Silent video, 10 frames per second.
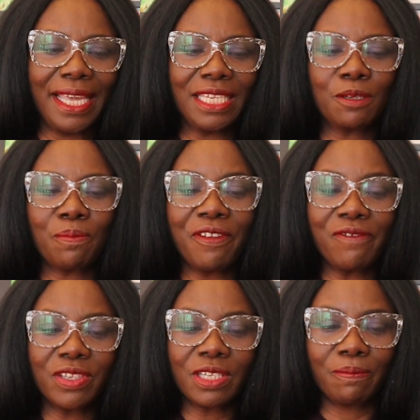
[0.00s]
is
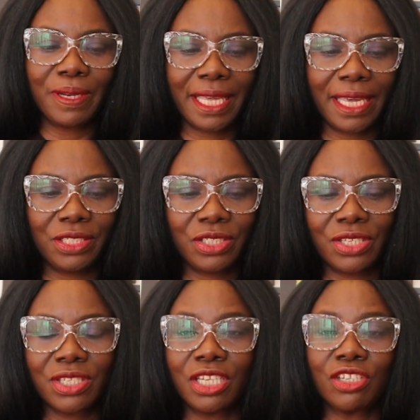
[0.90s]
previous
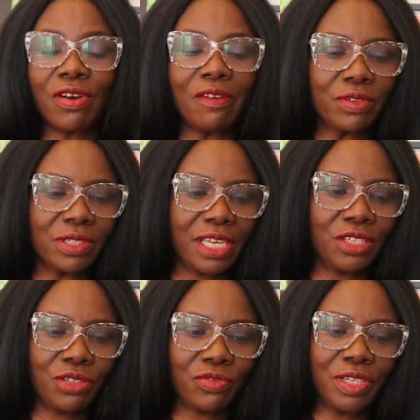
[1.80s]
applications and travel
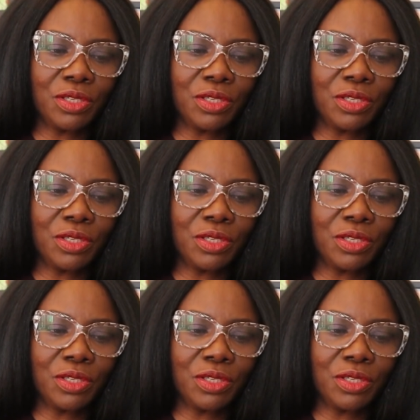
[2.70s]
history.